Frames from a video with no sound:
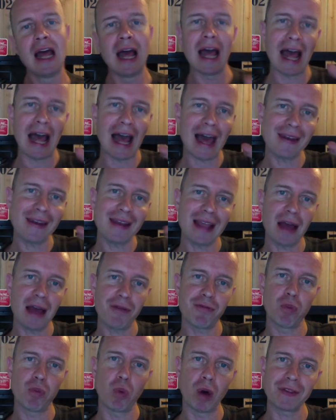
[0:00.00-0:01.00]
And I have
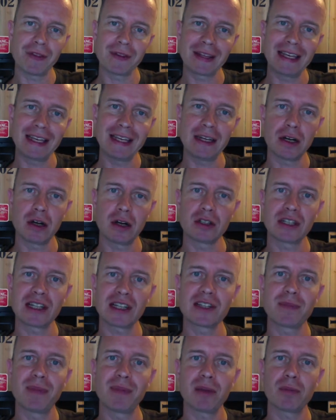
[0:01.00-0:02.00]
one keynote that's
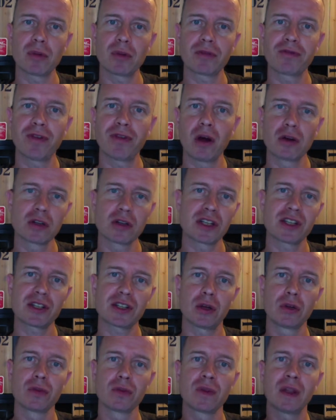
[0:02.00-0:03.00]
a bit more focused
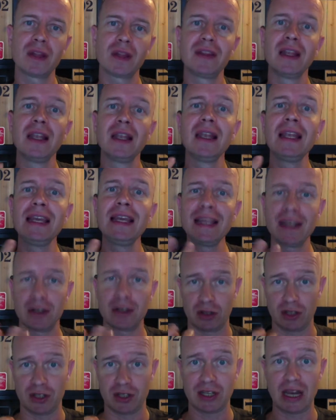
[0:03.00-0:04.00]
on the
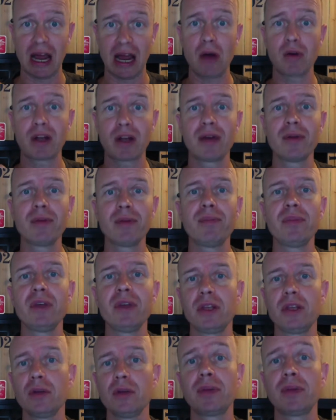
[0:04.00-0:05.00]
leaders. How can
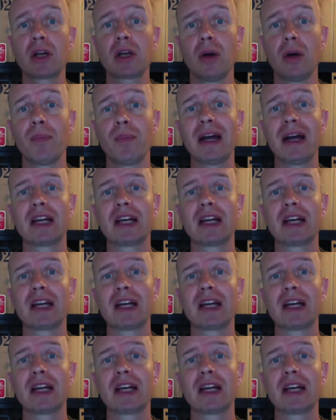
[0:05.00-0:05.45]
you become a